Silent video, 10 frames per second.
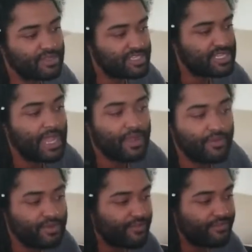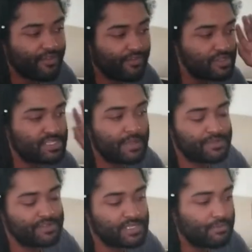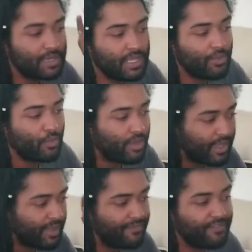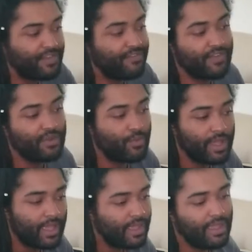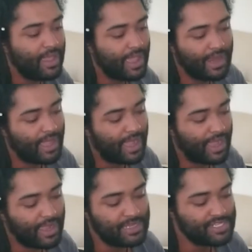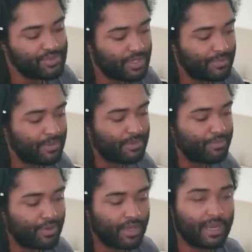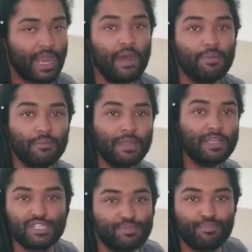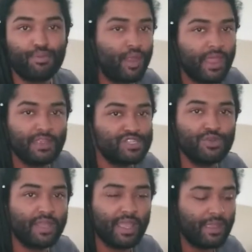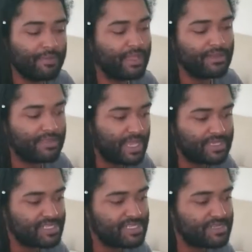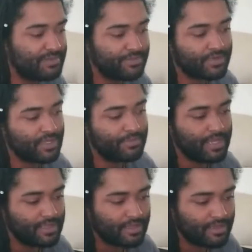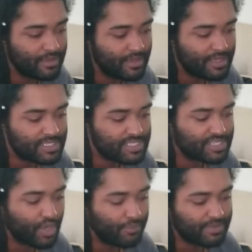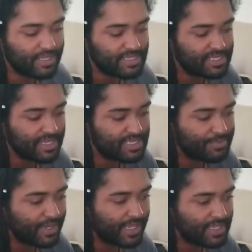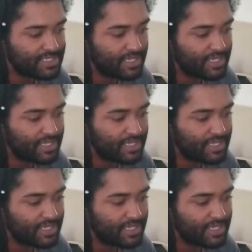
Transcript: The sound of the footsteps of somebody walking 50 feet away, and I just want to be able to put on an album and just play a shooting game, and that doesn't seem to really be in the scope these days. But I guess